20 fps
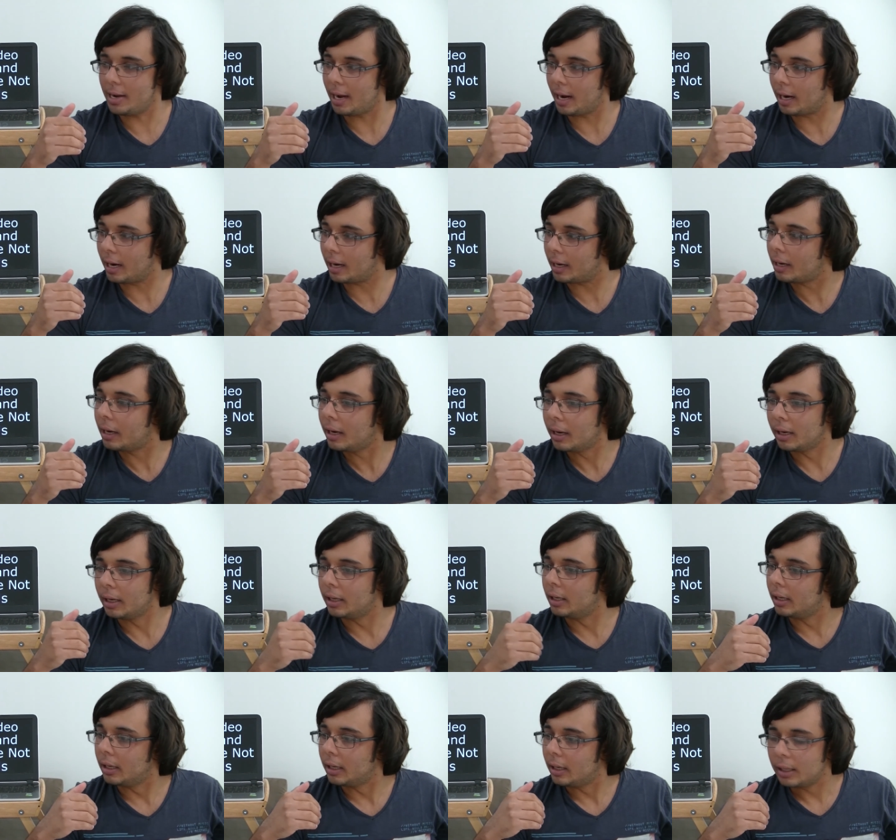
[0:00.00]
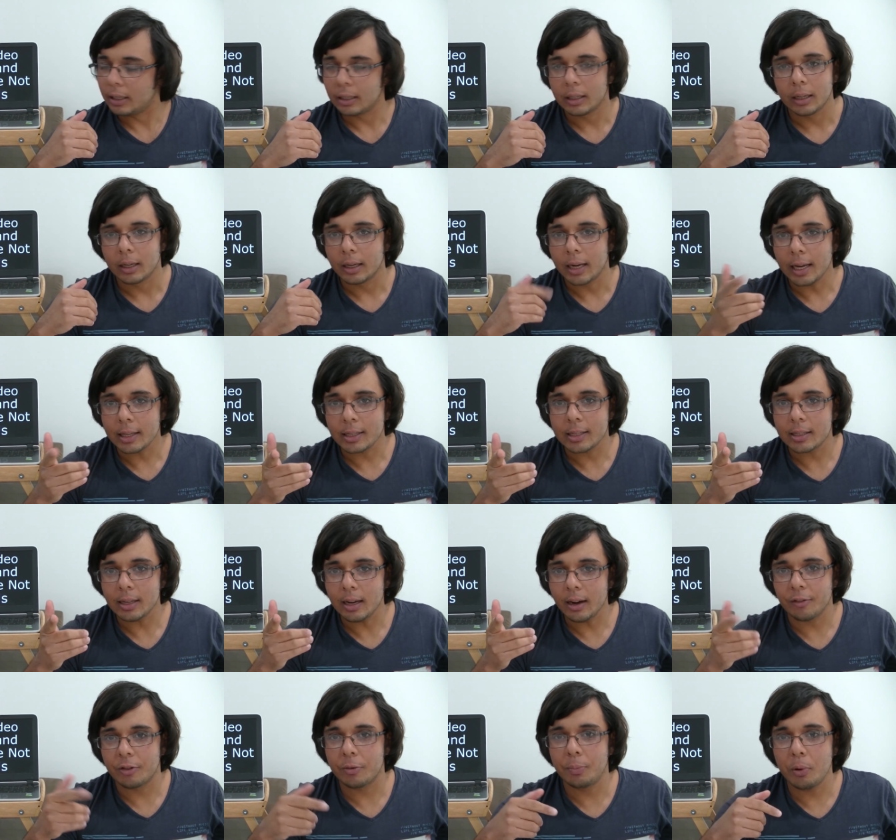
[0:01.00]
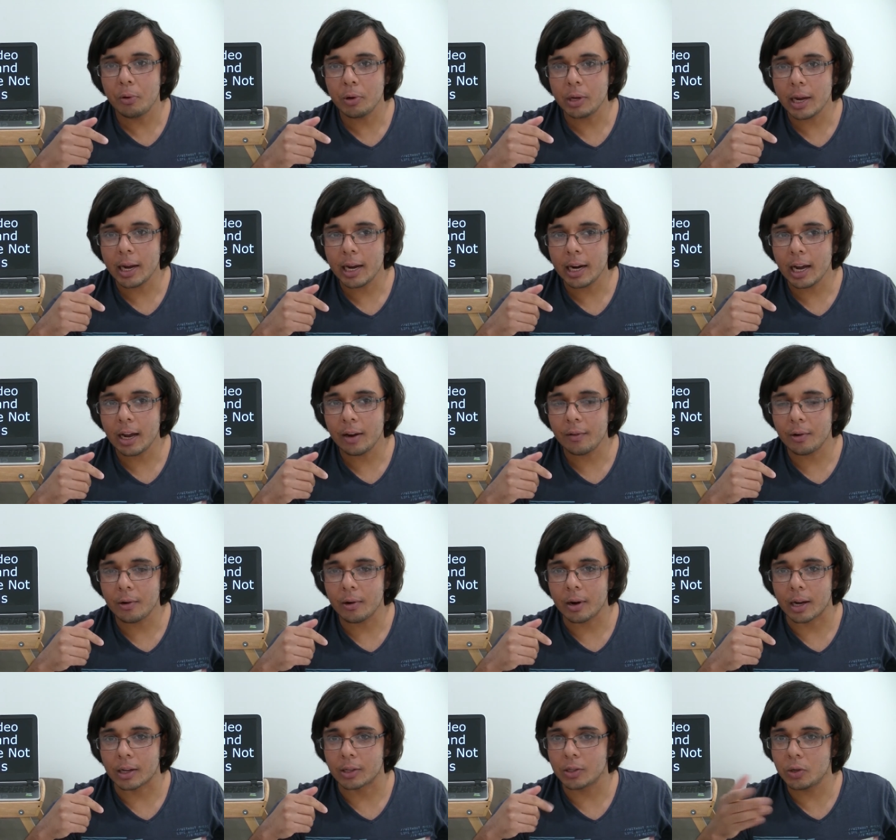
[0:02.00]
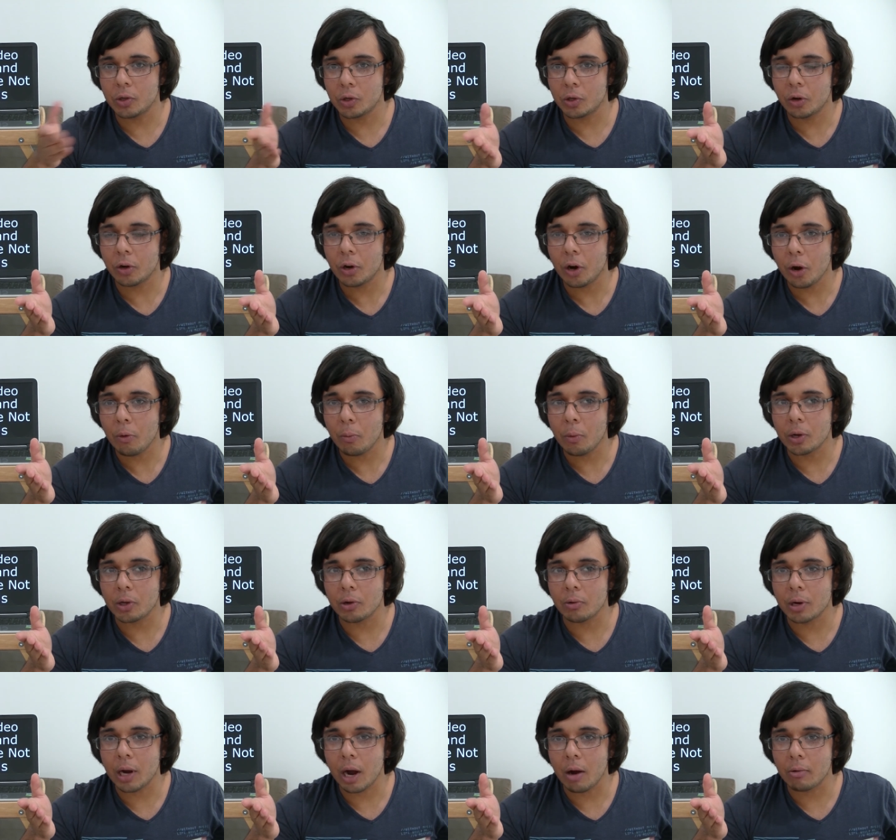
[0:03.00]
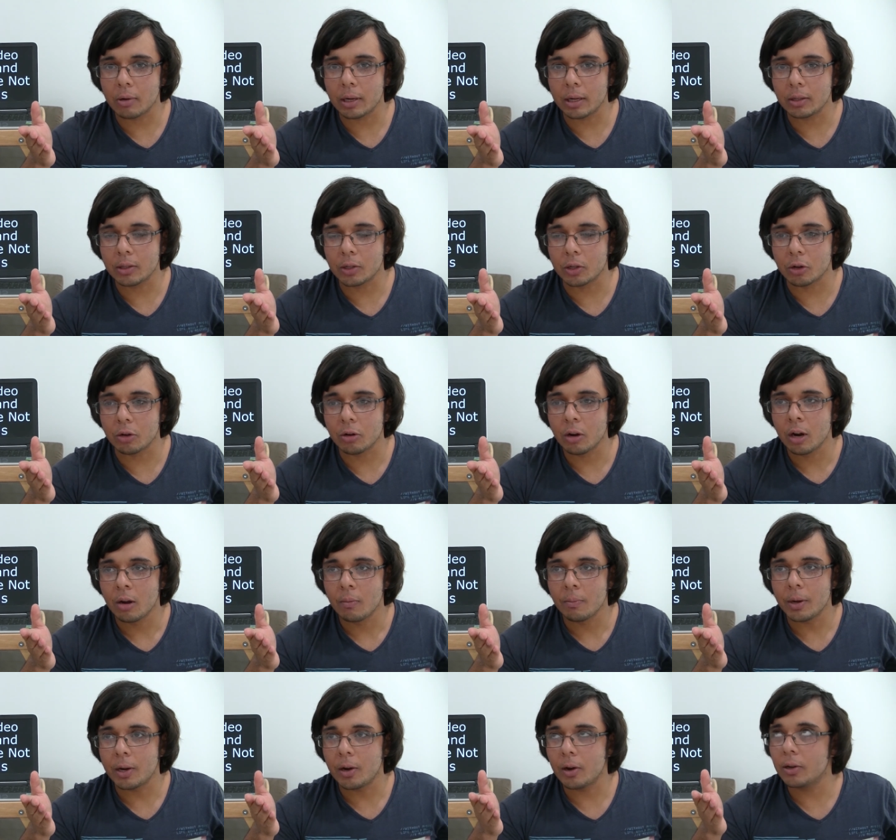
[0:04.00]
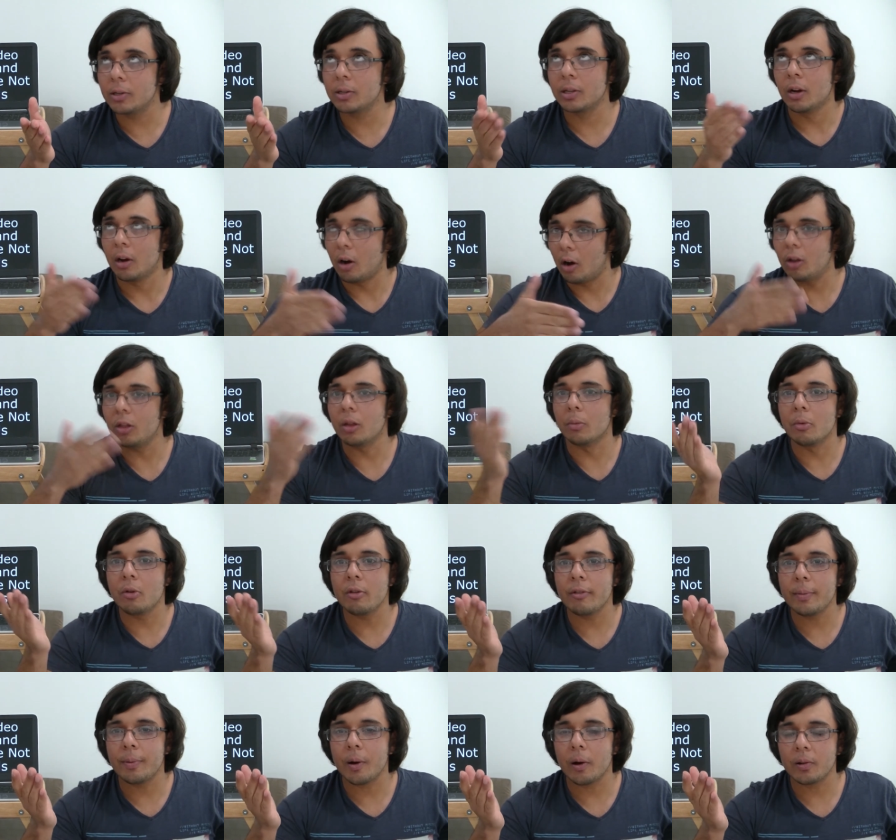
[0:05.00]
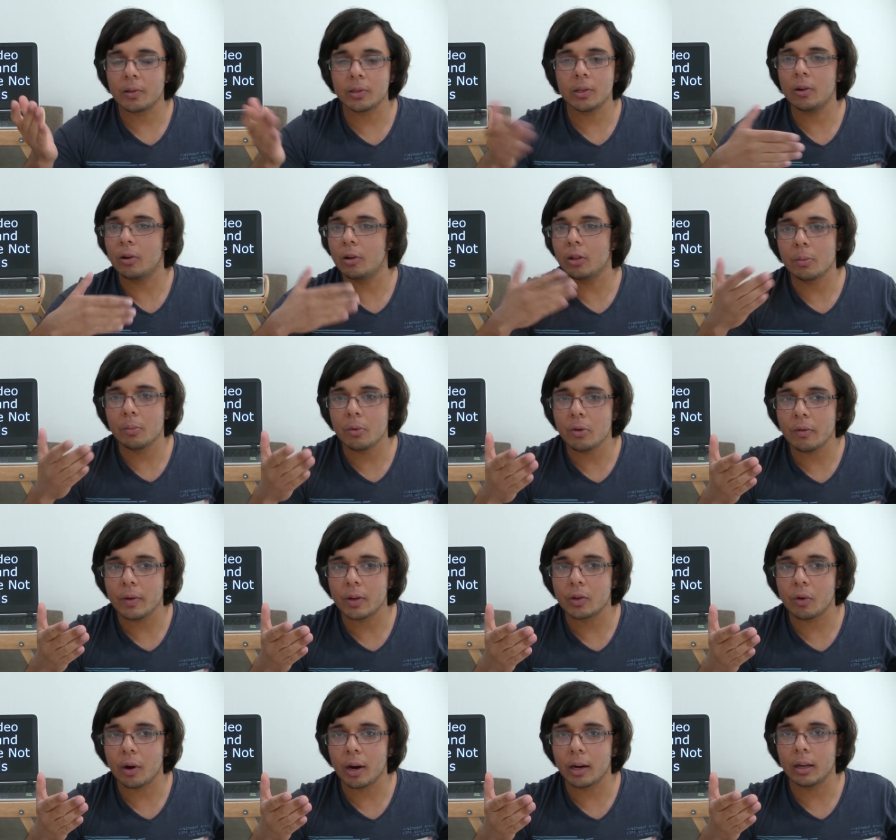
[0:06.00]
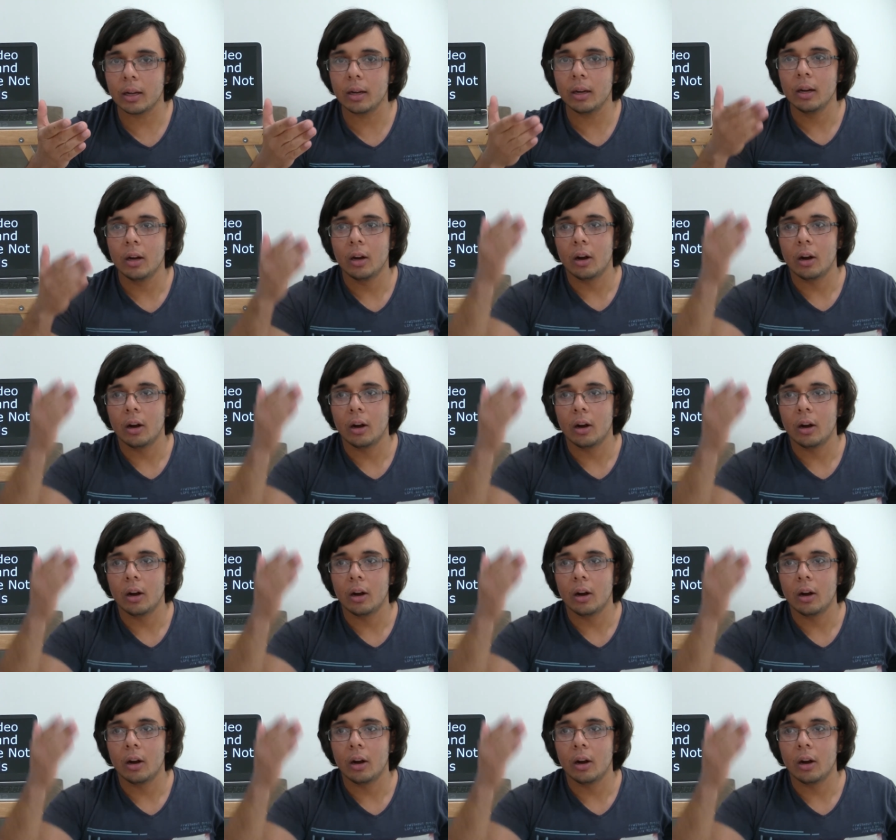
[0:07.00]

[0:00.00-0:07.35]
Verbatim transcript: And Get stuffed, pull your head out of your ass. You should have known what you're going into because on the movie poster, on the movie trailer,